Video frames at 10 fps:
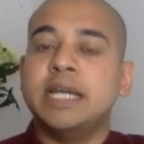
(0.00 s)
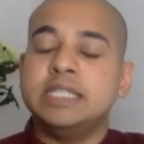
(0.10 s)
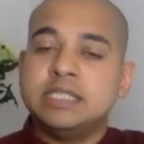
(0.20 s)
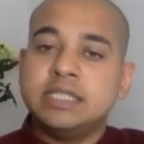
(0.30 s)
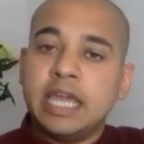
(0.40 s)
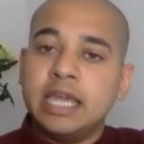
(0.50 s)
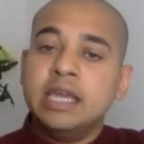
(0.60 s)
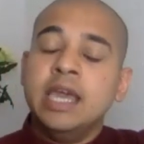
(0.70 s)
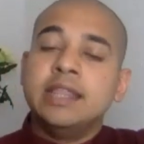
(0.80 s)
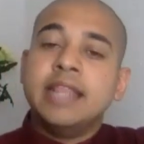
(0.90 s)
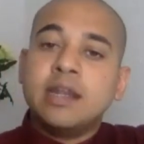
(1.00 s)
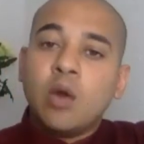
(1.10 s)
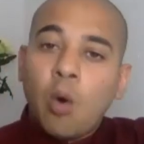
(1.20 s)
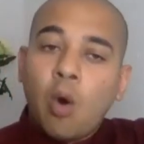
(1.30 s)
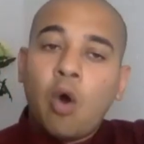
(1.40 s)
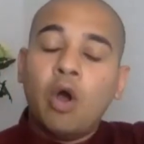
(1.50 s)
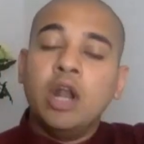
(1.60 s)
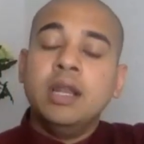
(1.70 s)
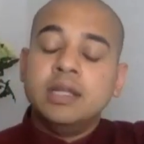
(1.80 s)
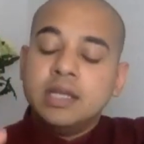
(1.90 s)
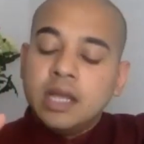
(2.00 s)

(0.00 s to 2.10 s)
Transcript: by saying that all